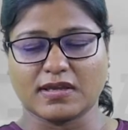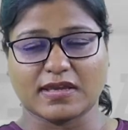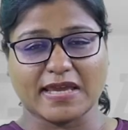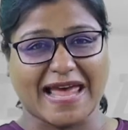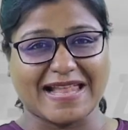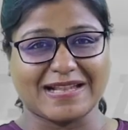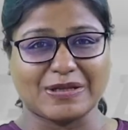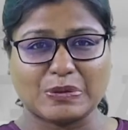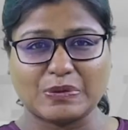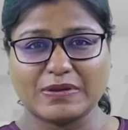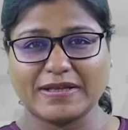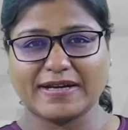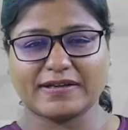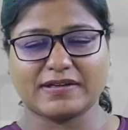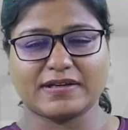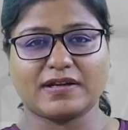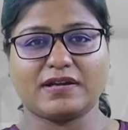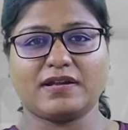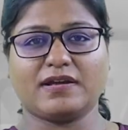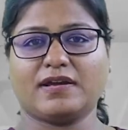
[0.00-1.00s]

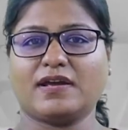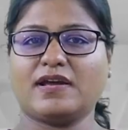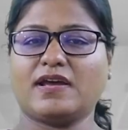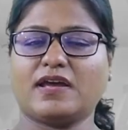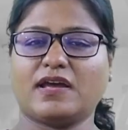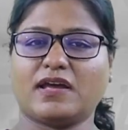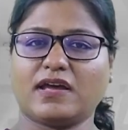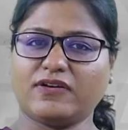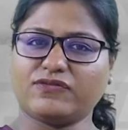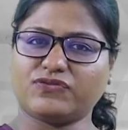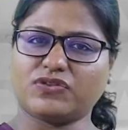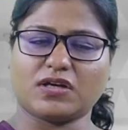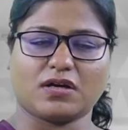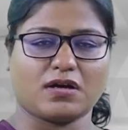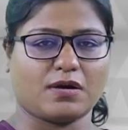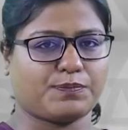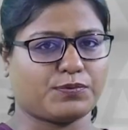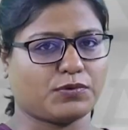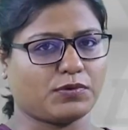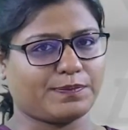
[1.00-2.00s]
calculated. If the
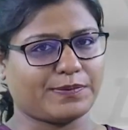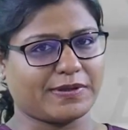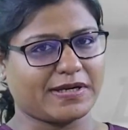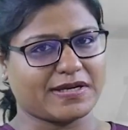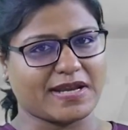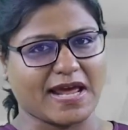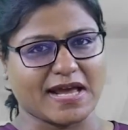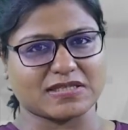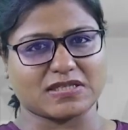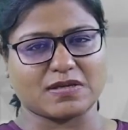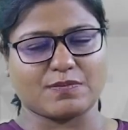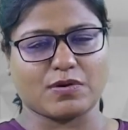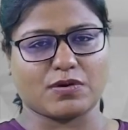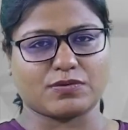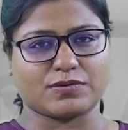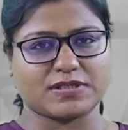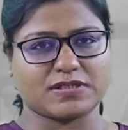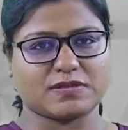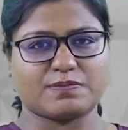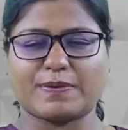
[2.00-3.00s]
appropriate tax
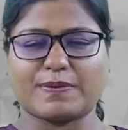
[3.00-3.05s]
amount is